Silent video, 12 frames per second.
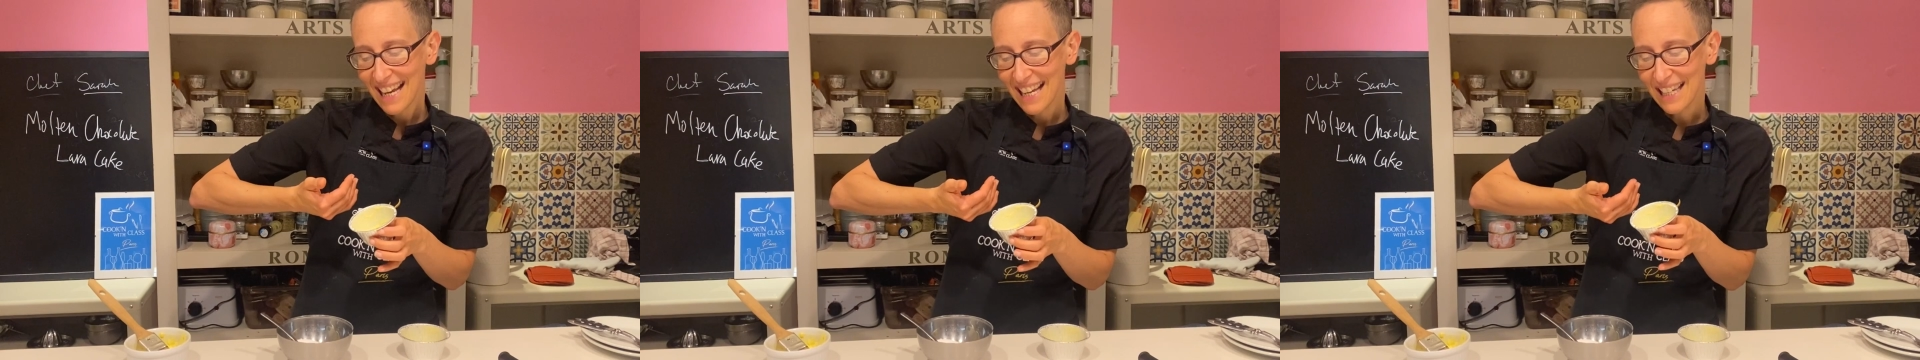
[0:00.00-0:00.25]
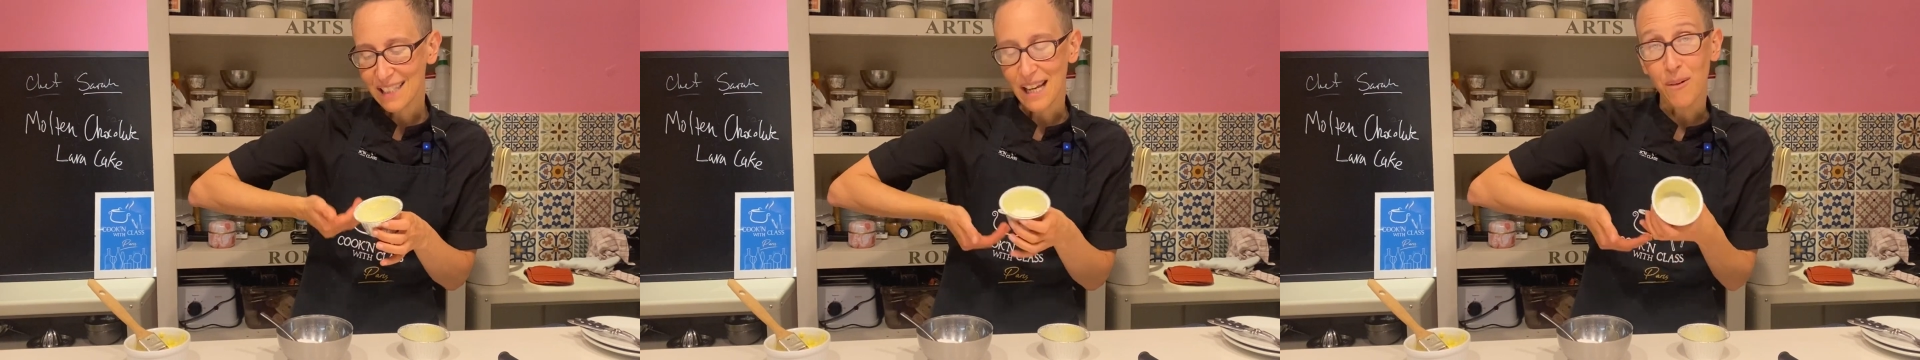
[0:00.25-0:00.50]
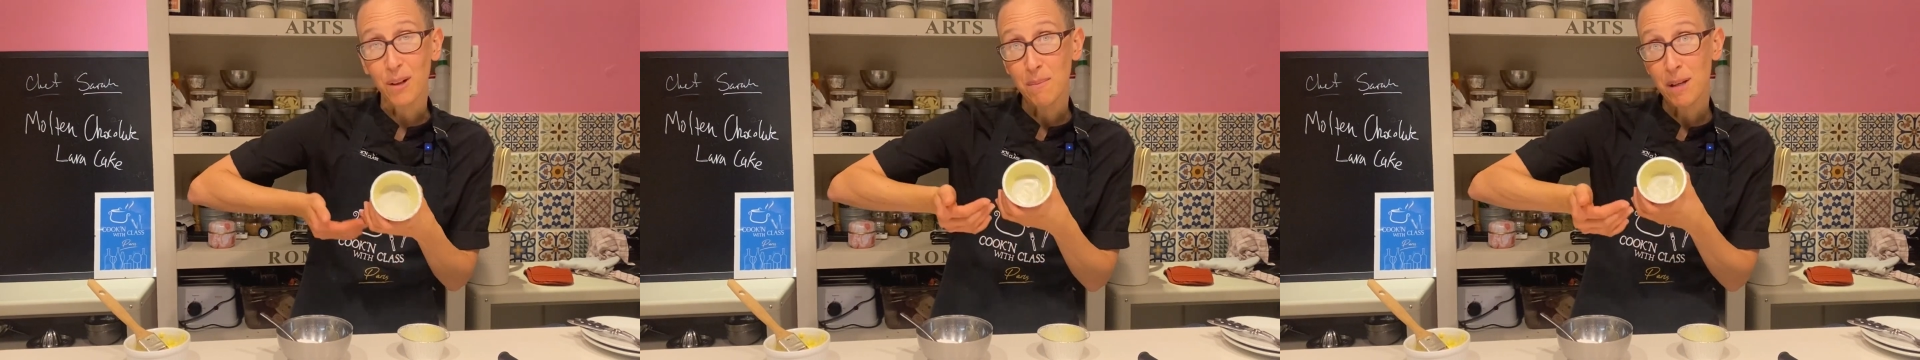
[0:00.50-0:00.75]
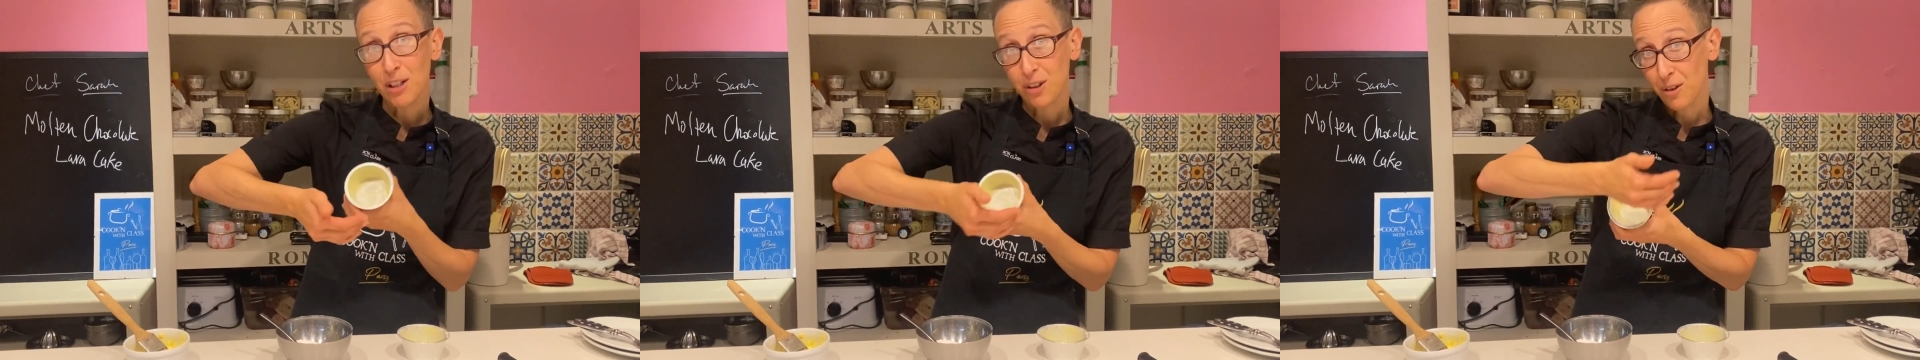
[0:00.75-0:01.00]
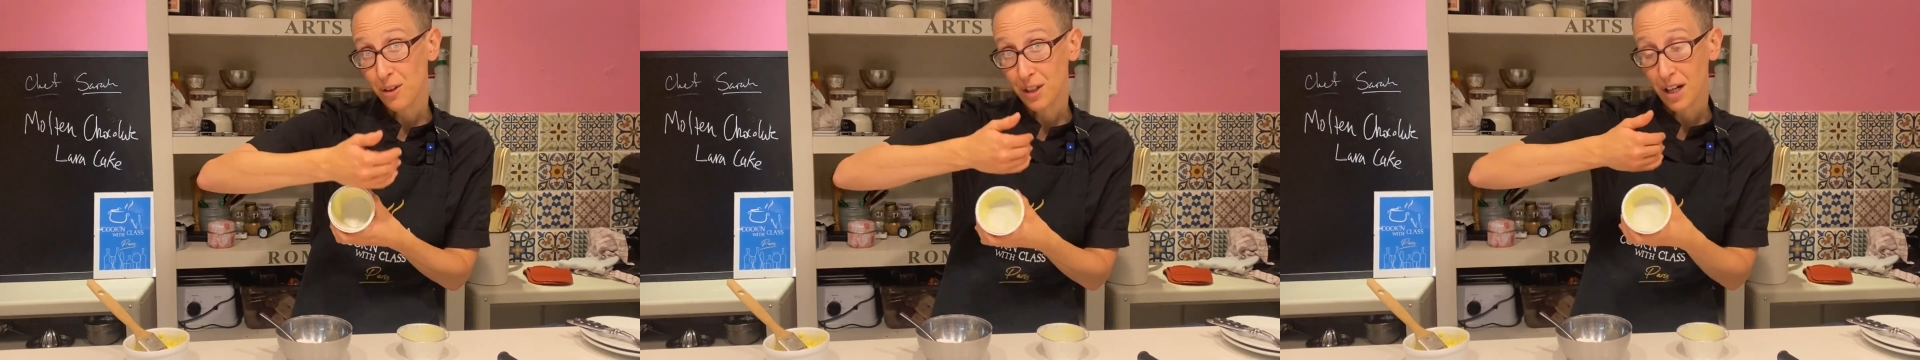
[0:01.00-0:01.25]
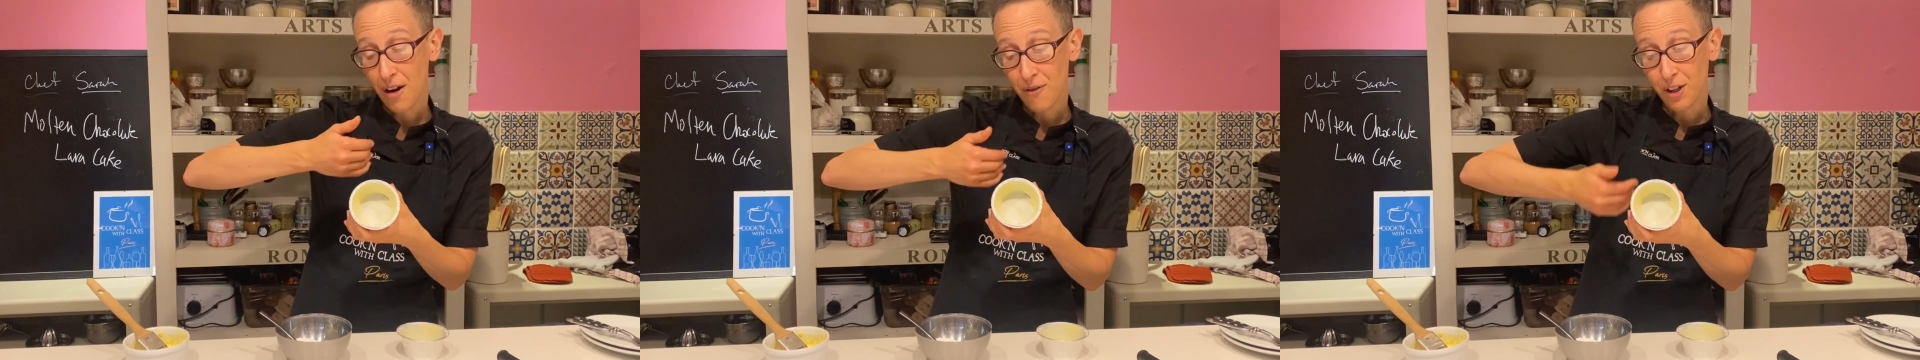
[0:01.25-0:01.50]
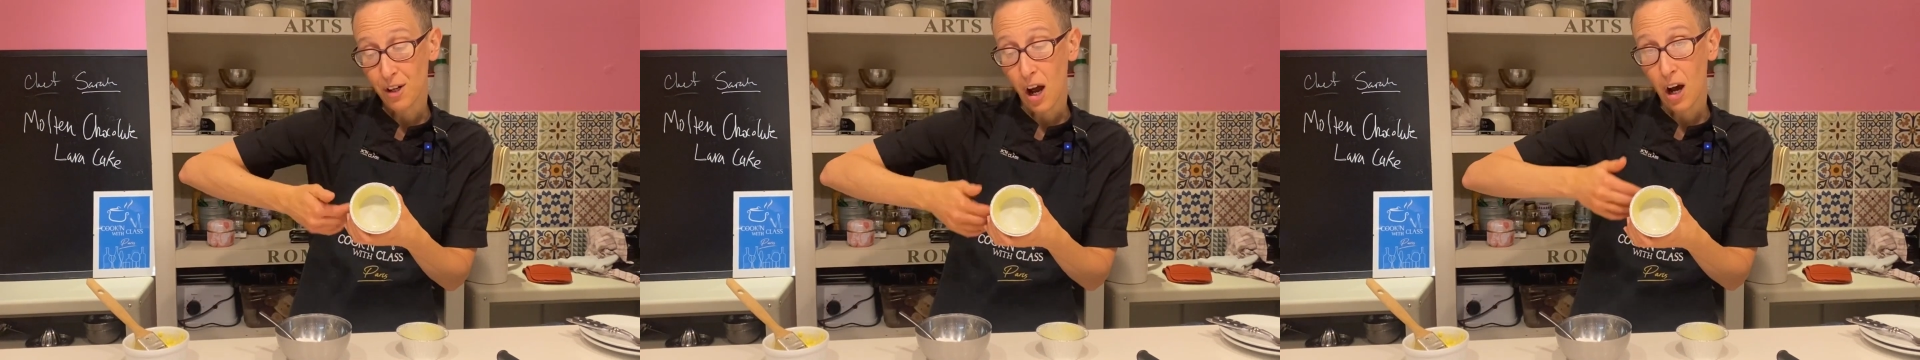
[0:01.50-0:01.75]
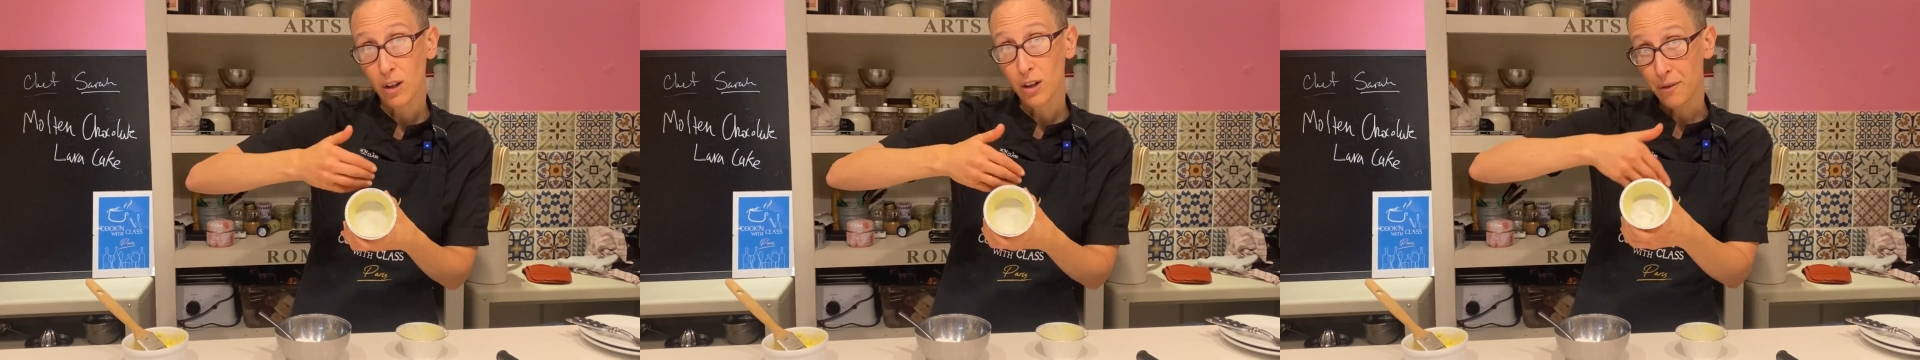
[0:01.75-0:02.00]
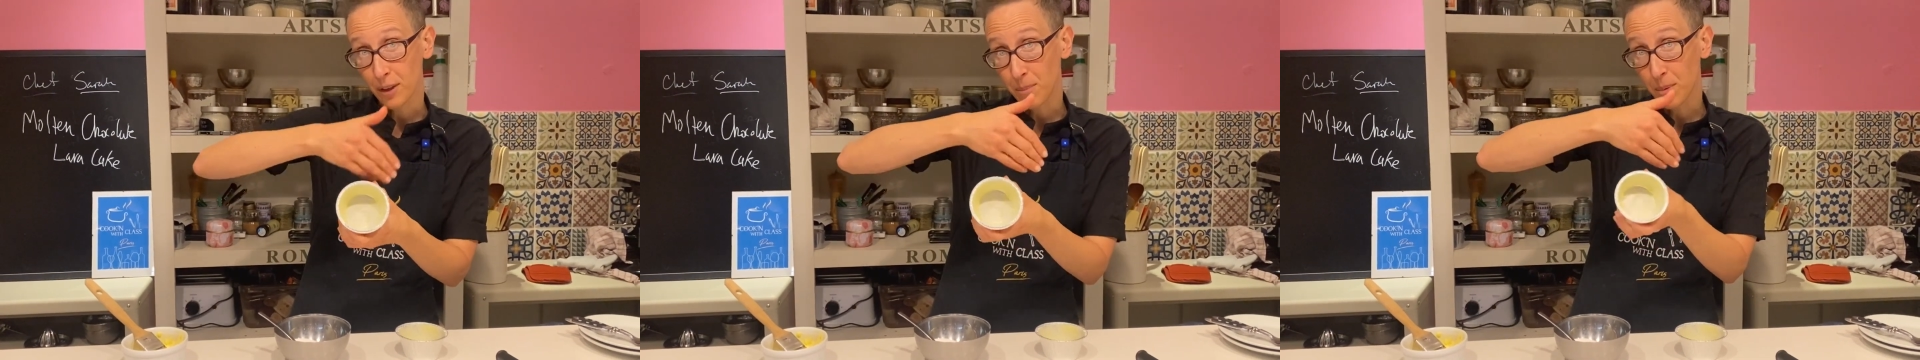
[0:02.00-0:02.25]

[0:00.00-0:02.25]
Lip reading: is I want to make sure they're covered all over,